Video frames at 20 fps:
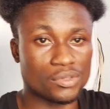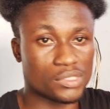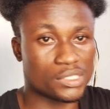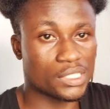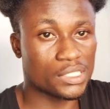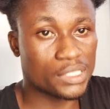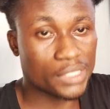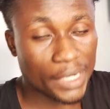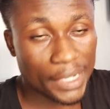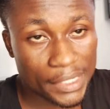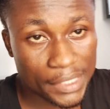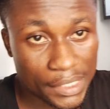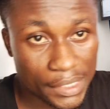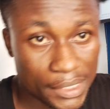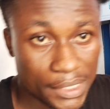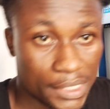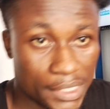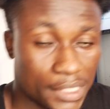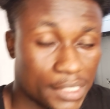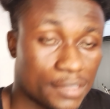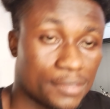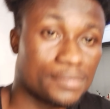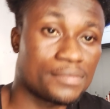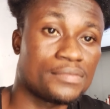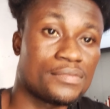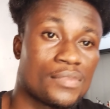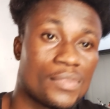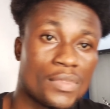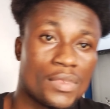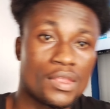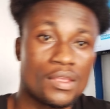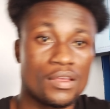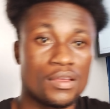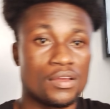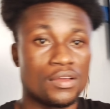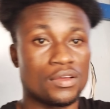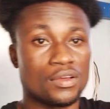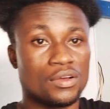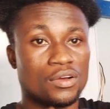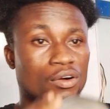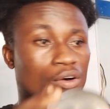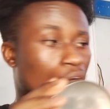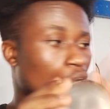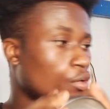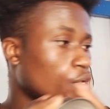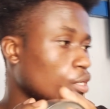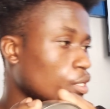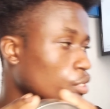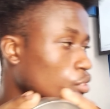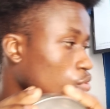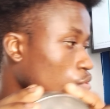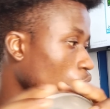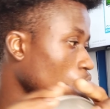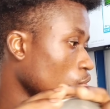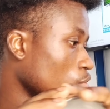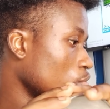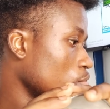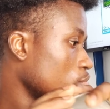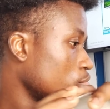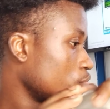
satellite dish. Okay, so